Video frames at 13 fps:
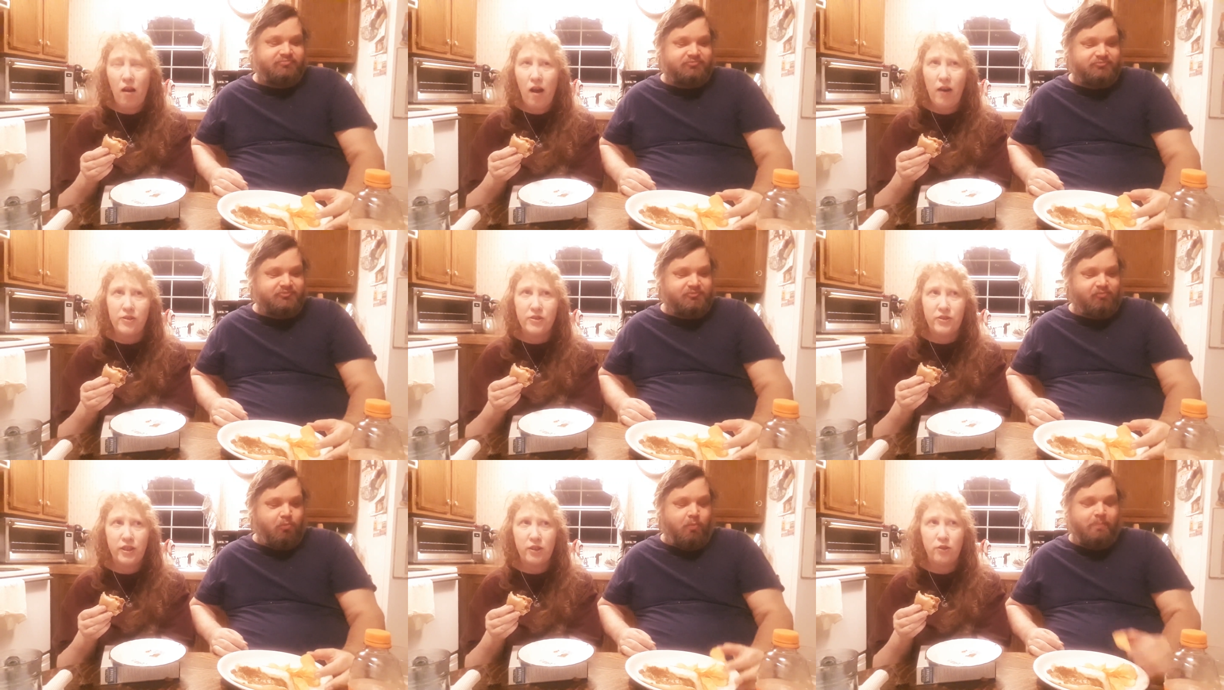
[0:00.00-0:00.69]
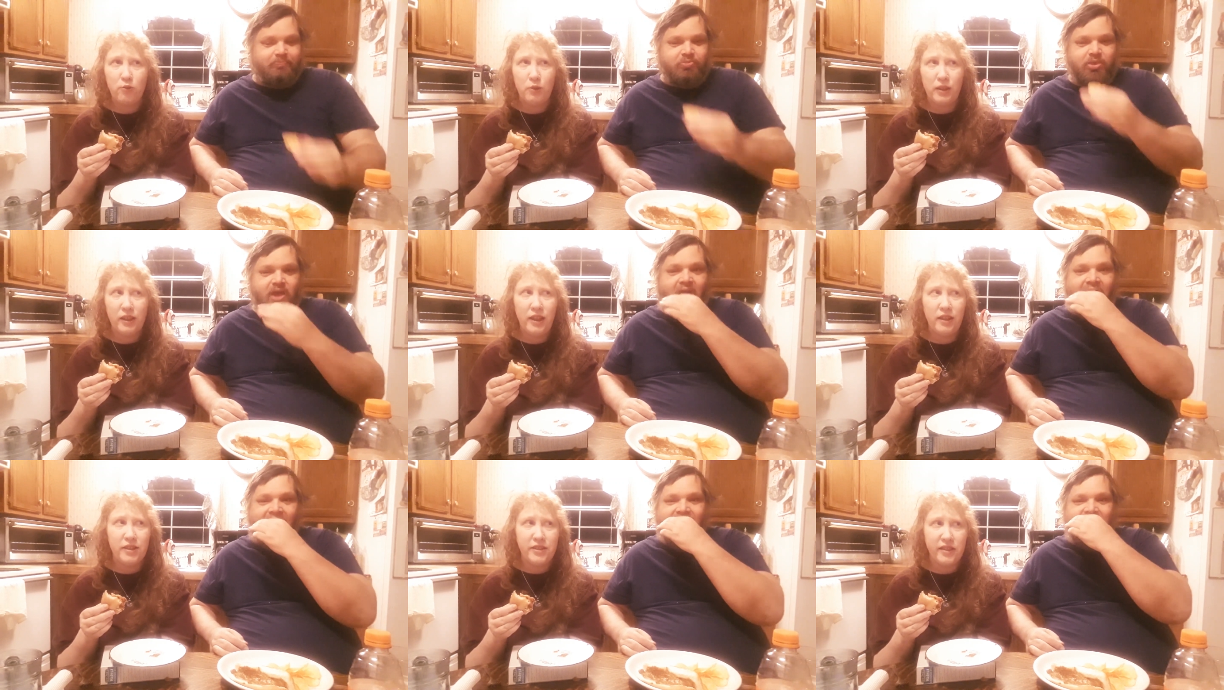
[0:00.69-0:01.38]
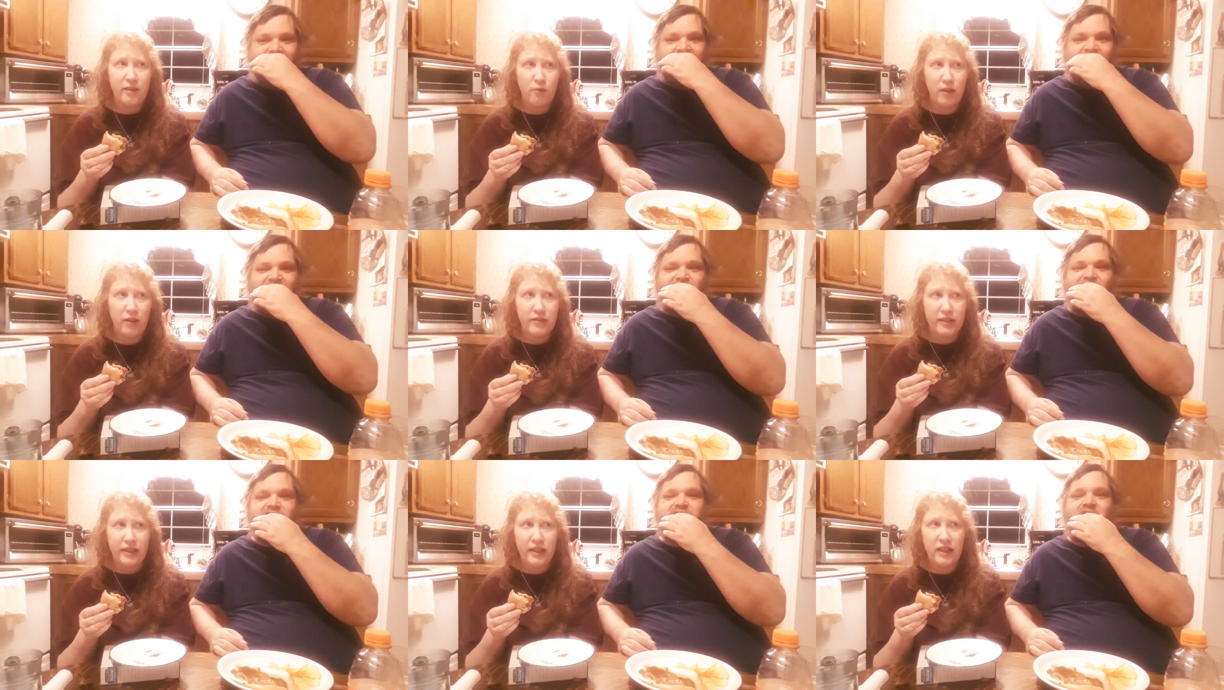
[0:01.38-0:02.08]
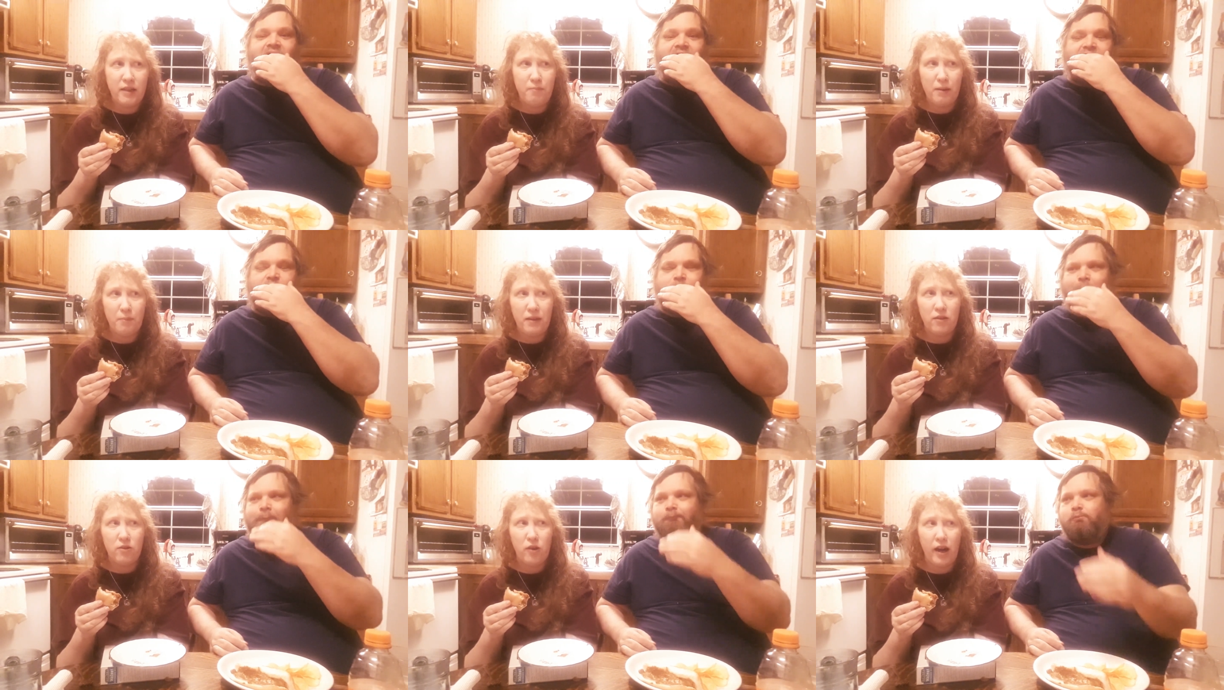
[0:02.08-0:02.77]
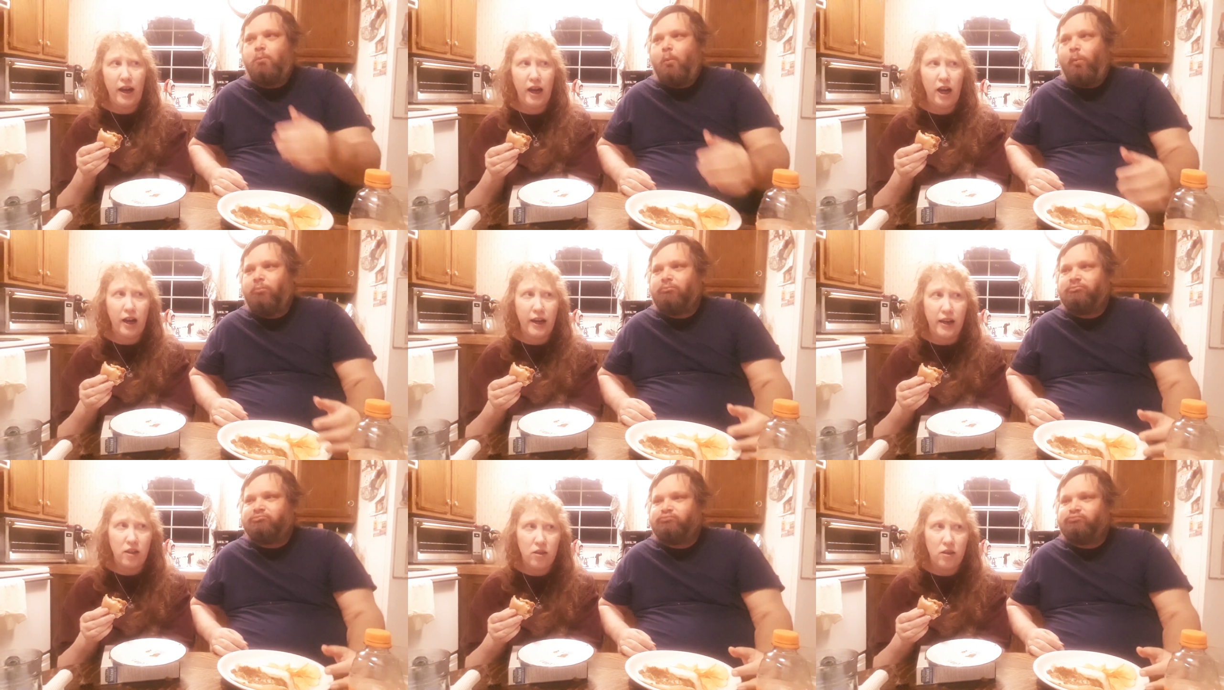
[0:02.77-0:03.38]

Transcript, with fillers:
Speaker 1: I was tickled relentlessly when I was a kid by my Uncle Harry.